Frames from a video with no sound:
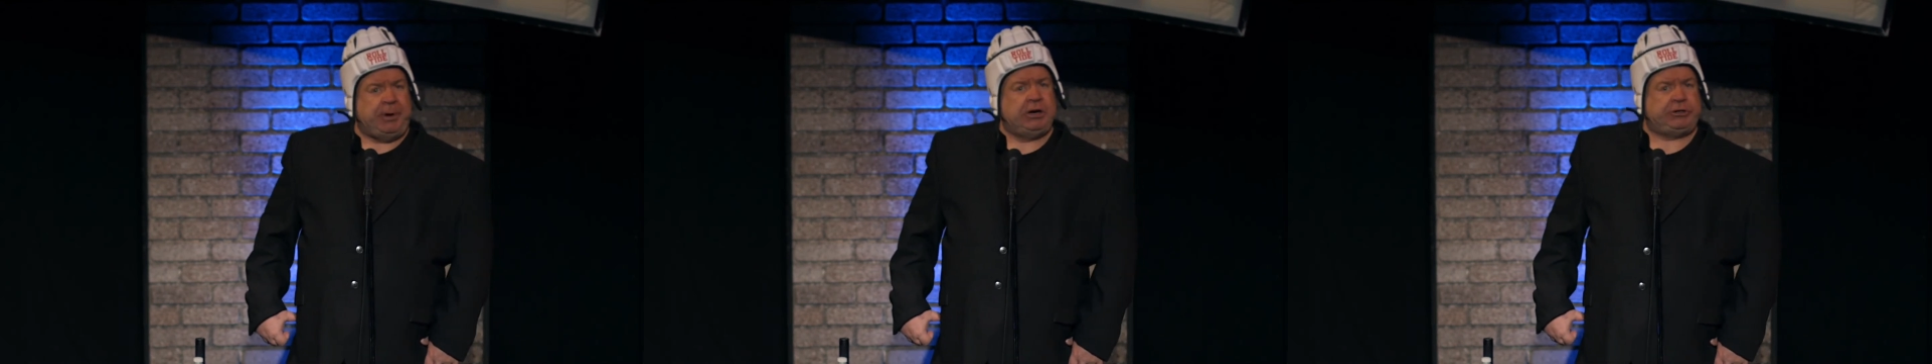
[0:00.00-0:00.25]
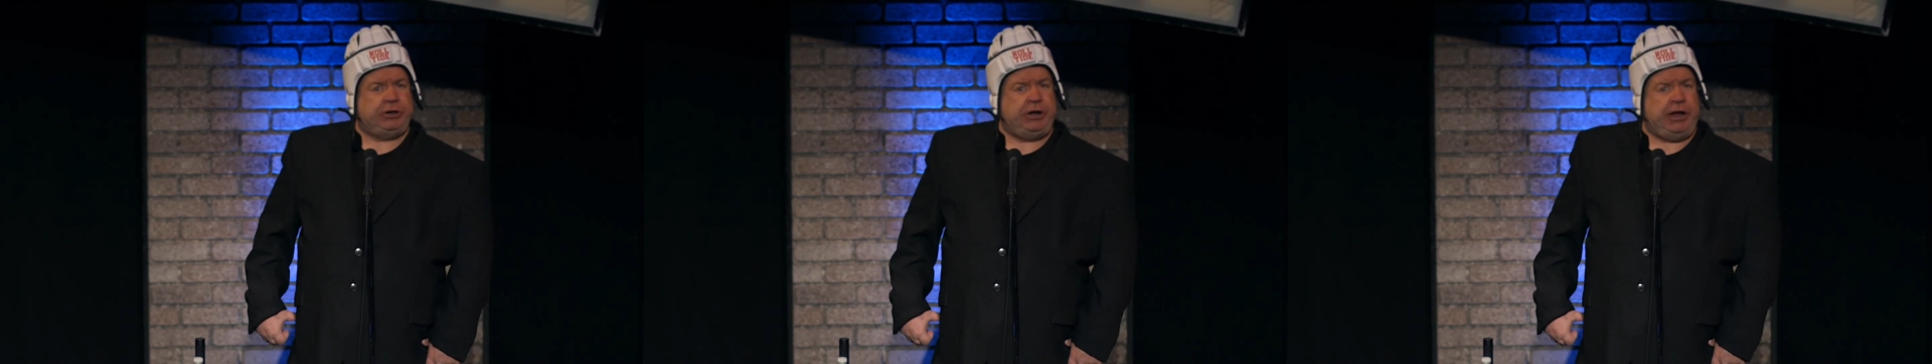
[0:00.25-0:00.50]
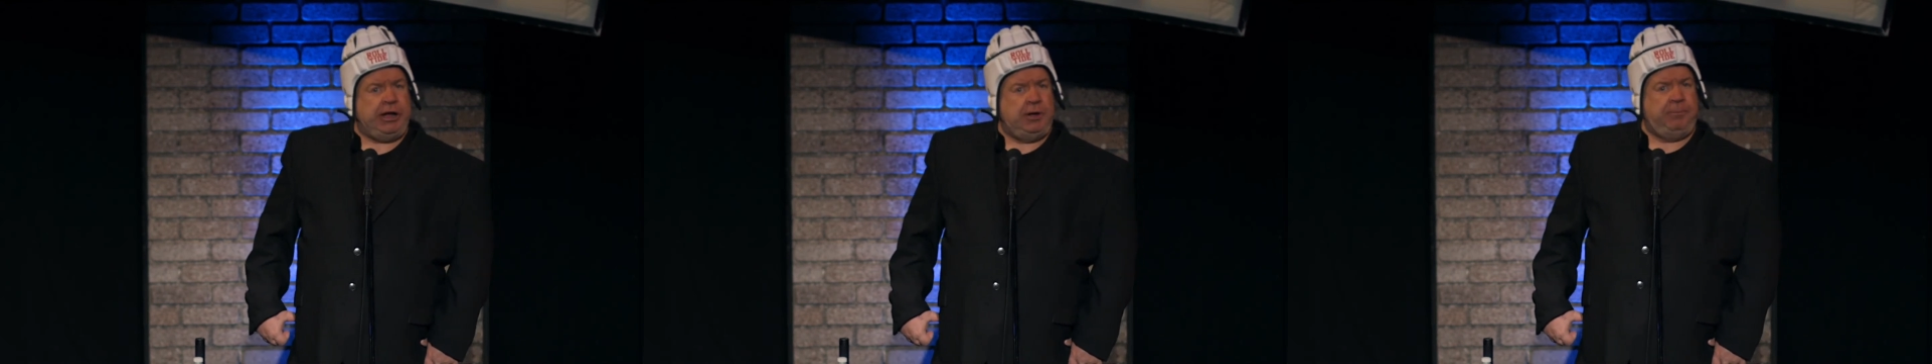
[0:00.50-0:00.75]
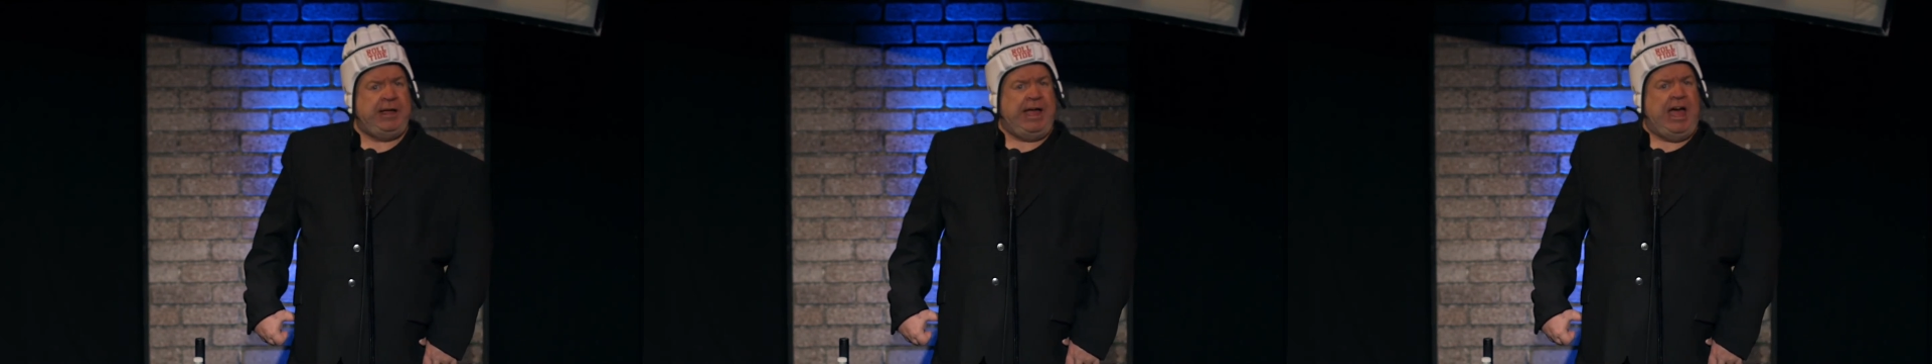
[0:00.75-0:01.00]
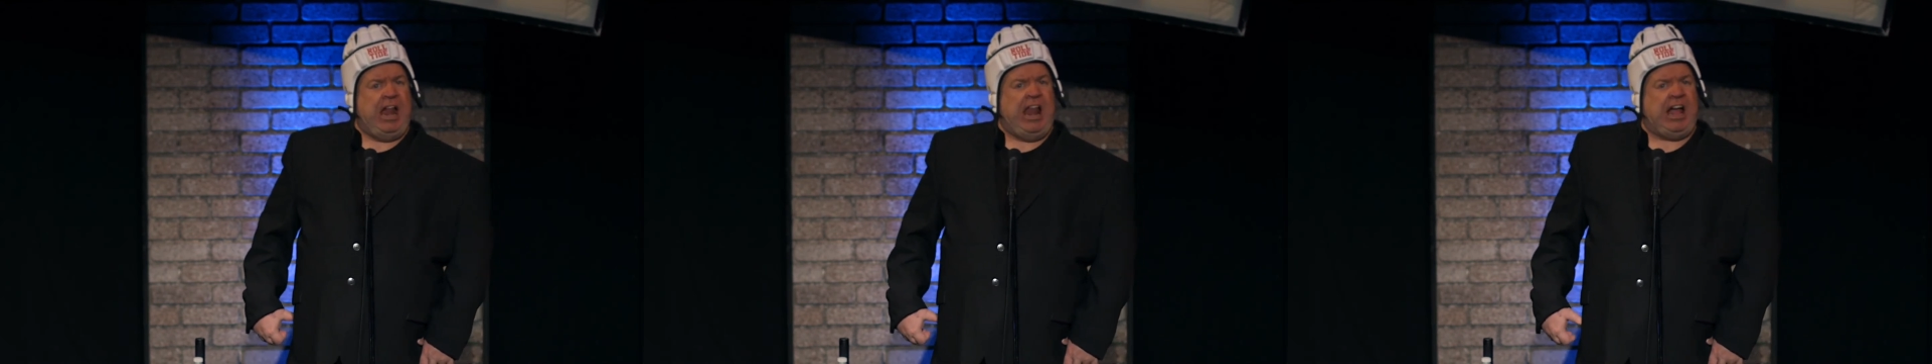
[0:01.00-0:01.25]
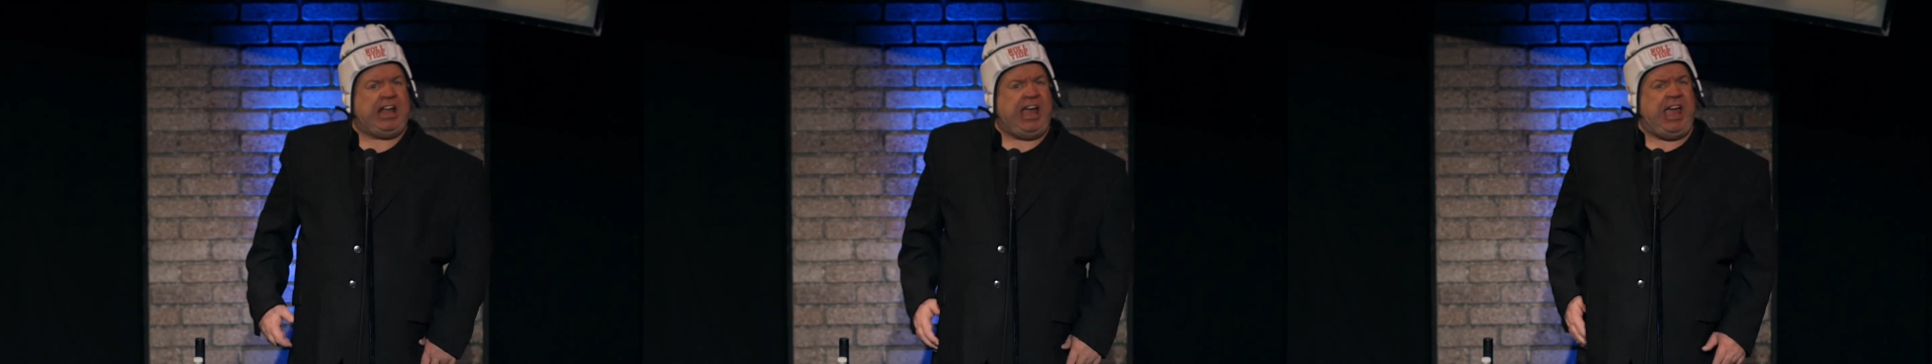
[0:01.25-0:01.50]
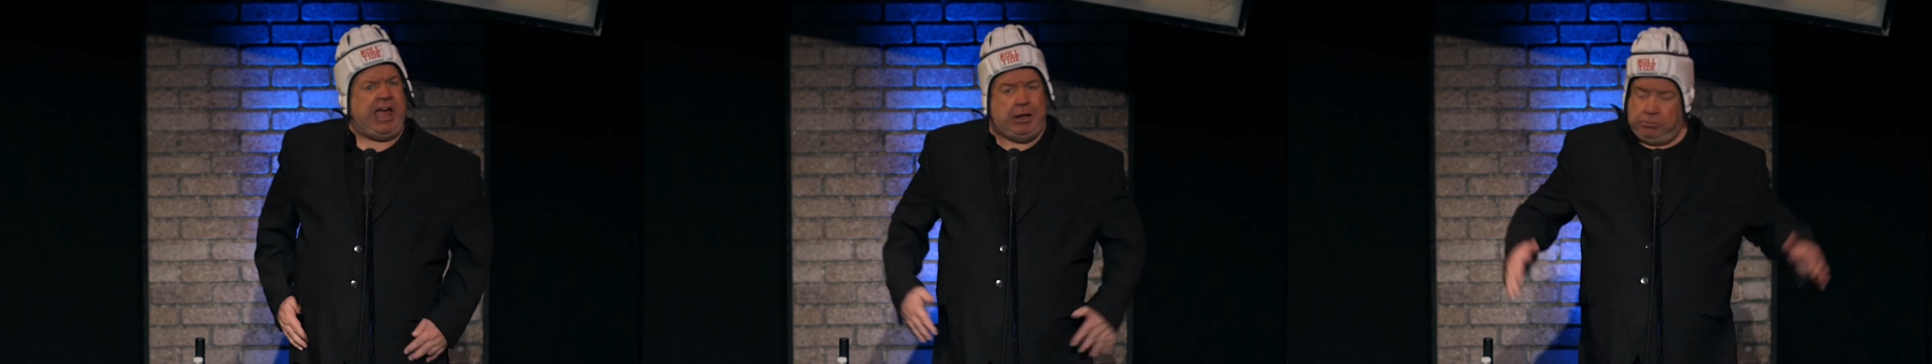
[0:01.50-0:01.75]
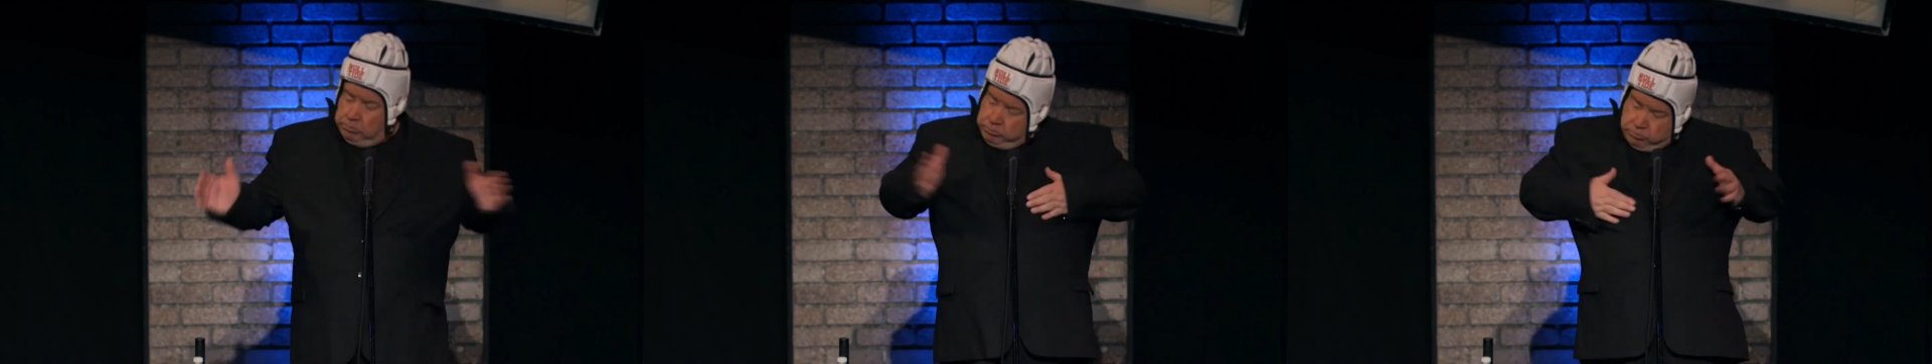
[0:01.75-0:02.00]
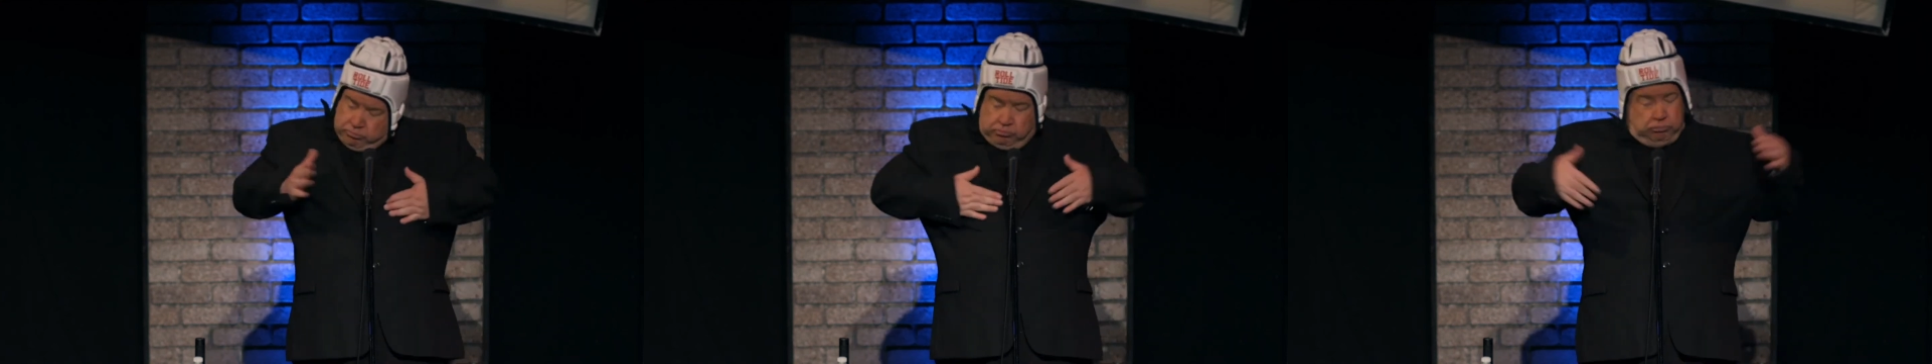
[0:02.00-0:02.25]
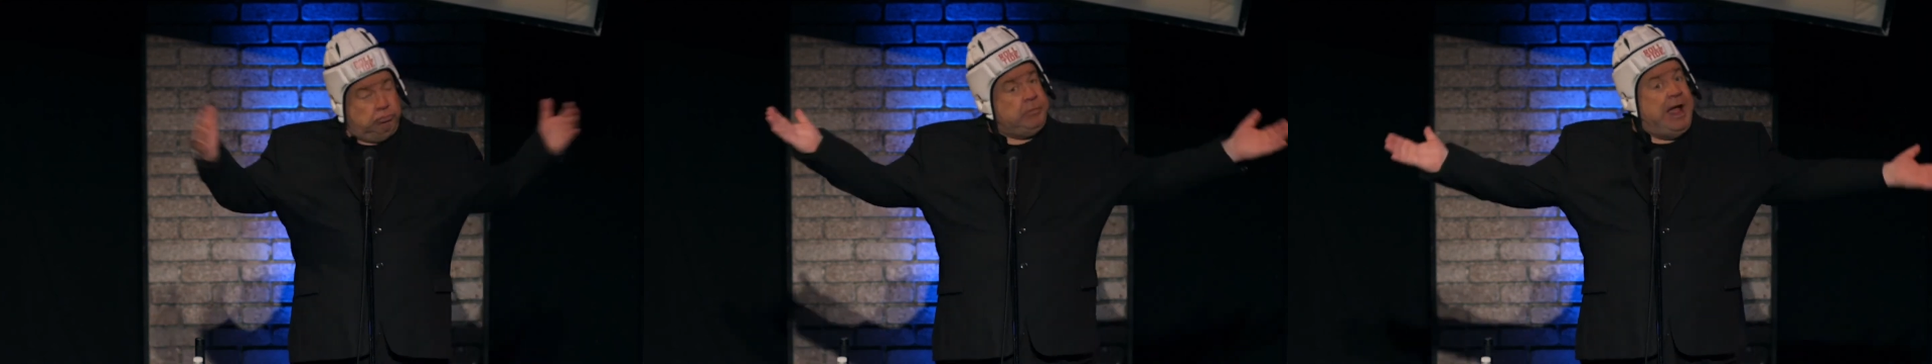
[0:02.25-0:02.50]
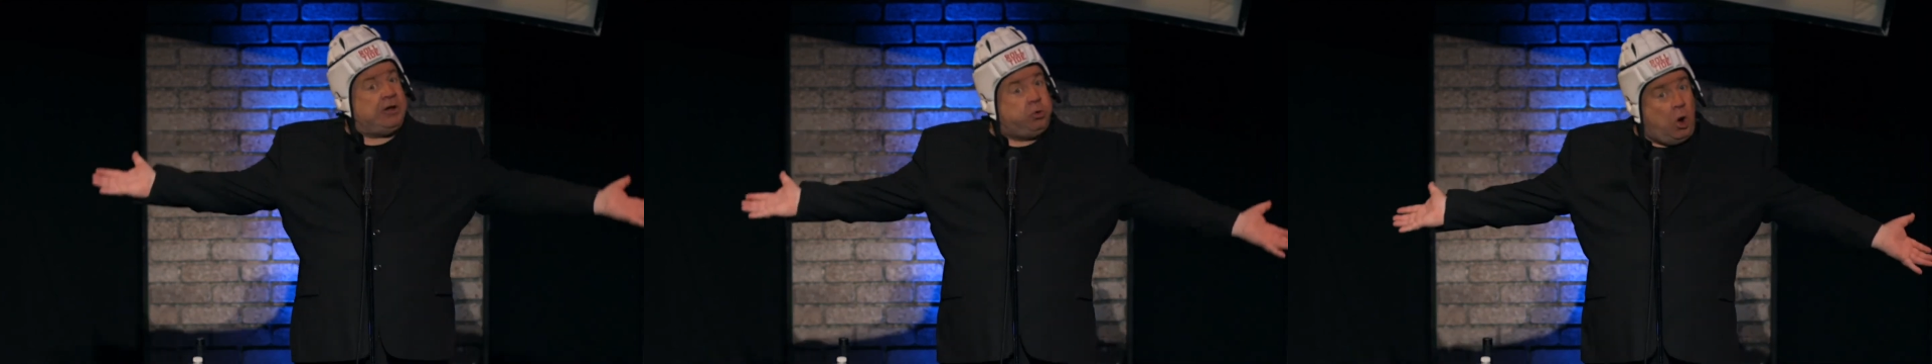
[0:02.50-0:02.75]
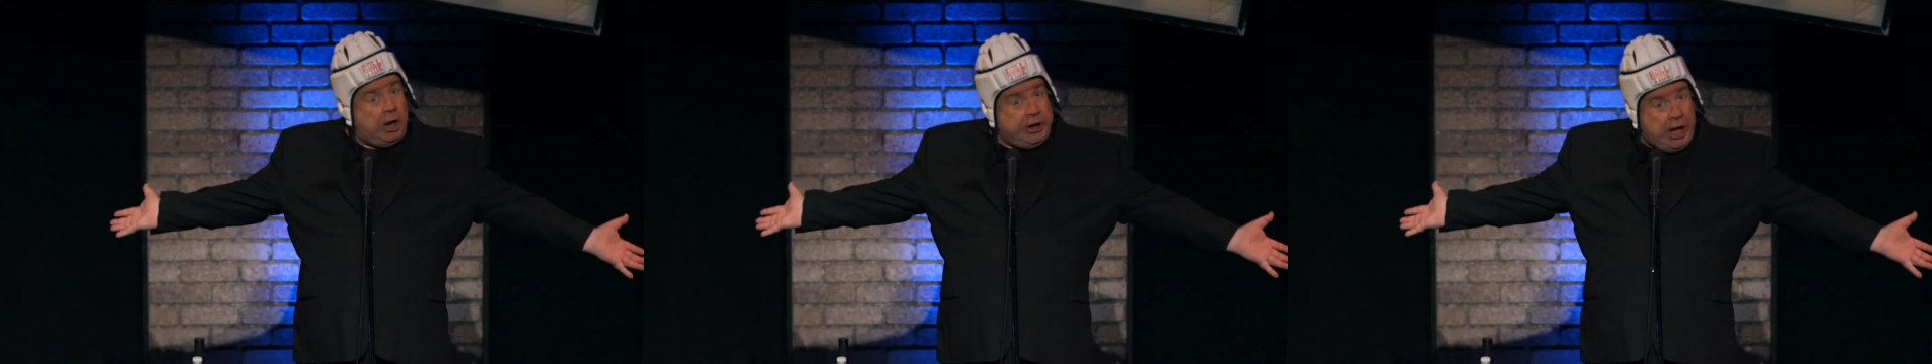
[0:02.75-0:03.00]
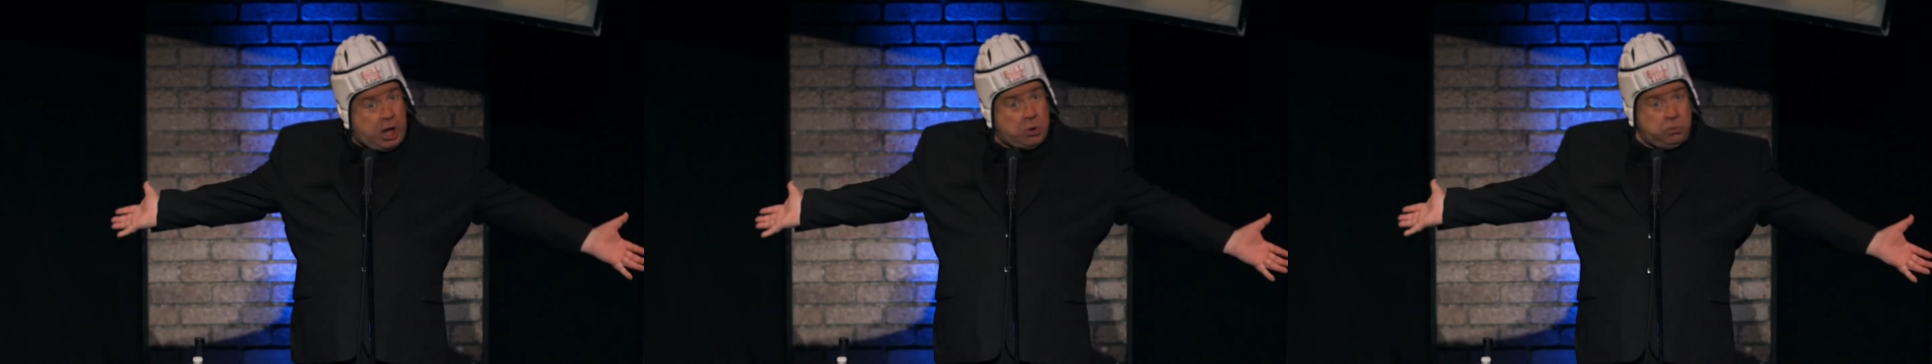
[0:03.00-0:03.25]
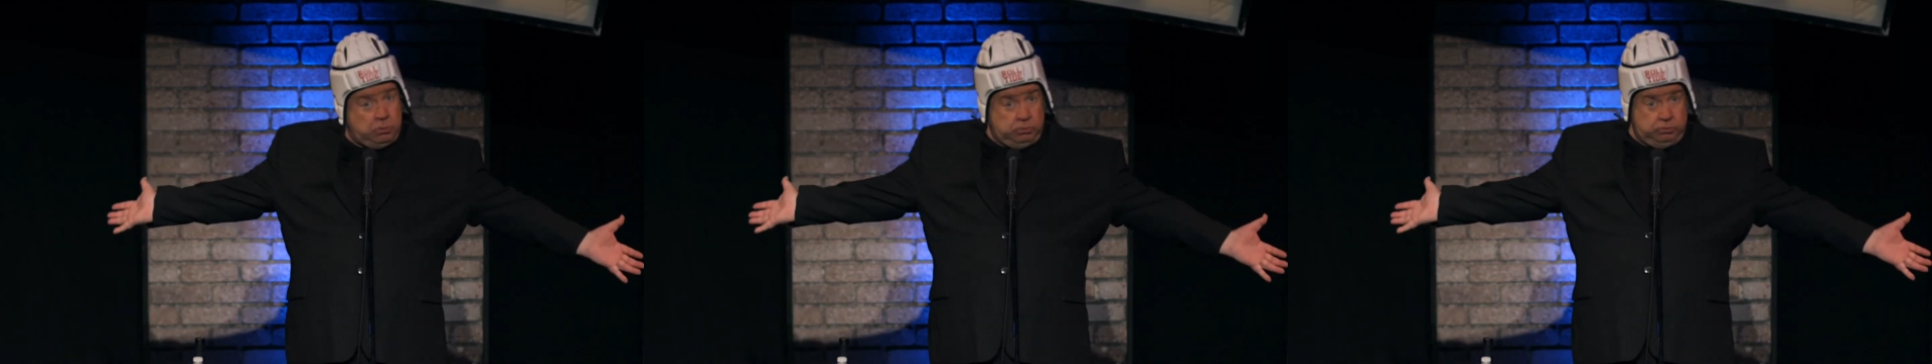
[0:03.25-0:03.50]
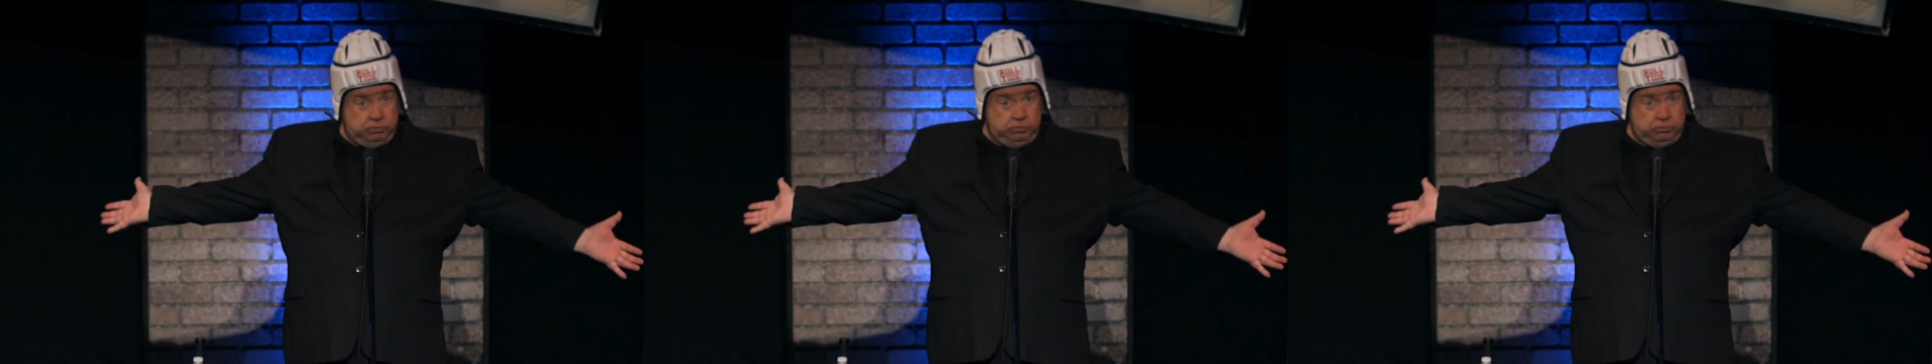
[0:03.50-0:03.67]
a person to help me out like that. That's what I do.